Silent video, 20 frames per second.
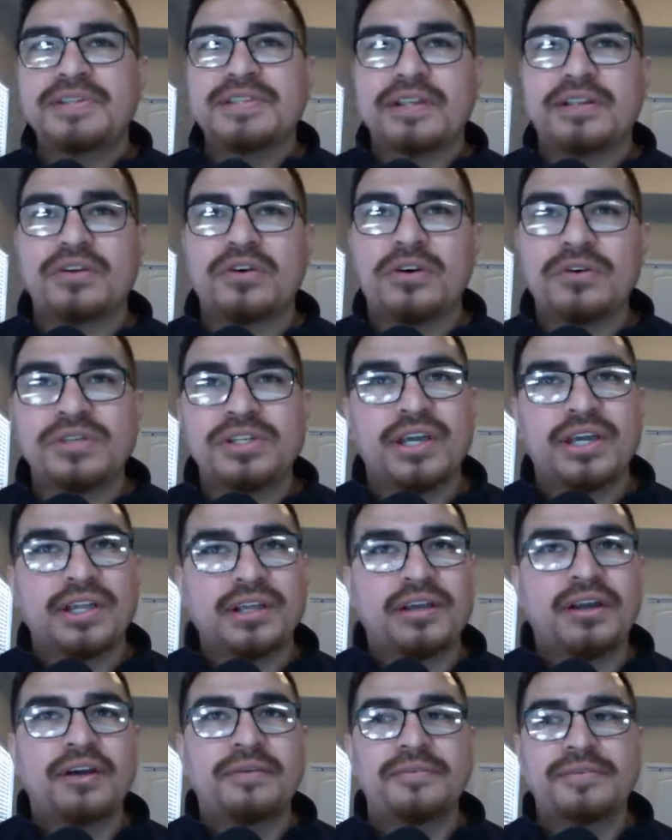this at the coaching
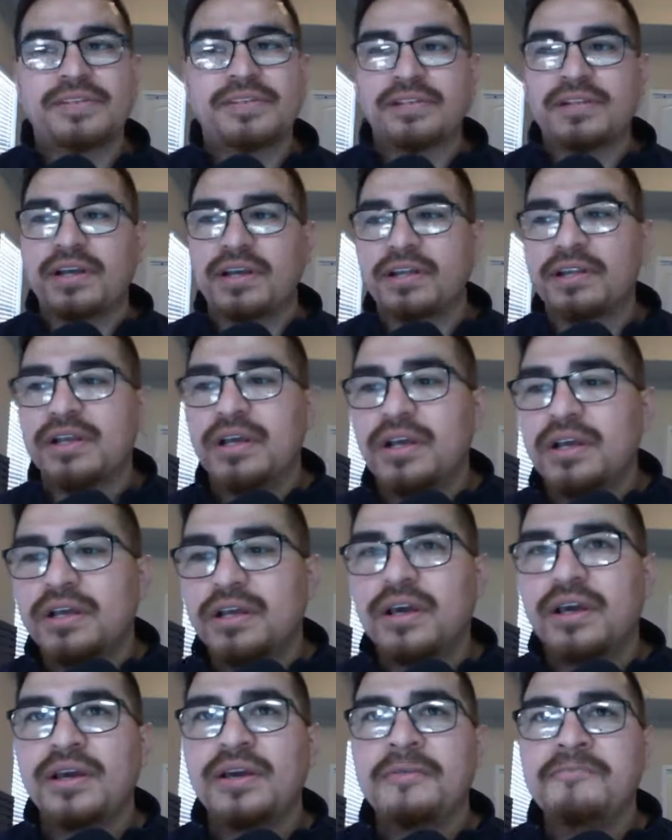and the offensive line,
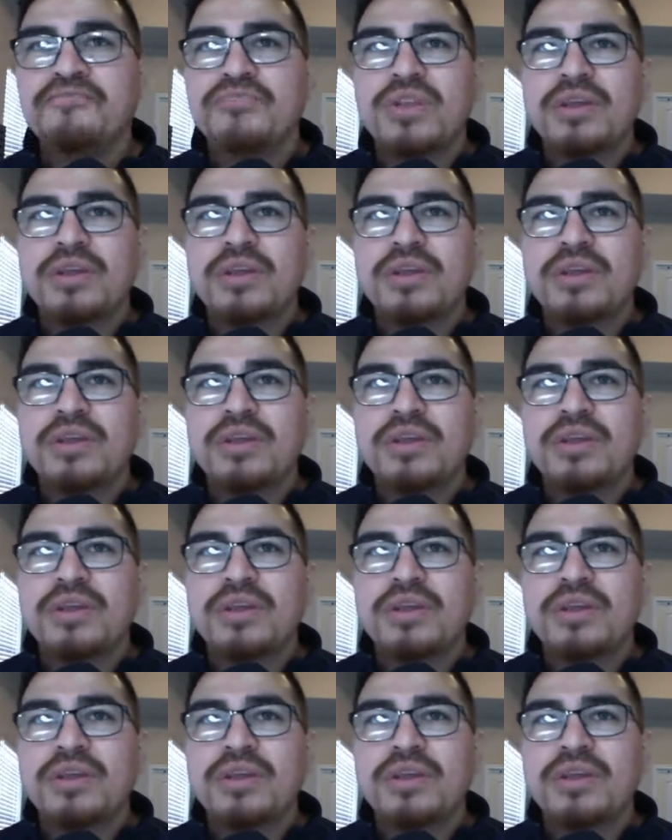okay?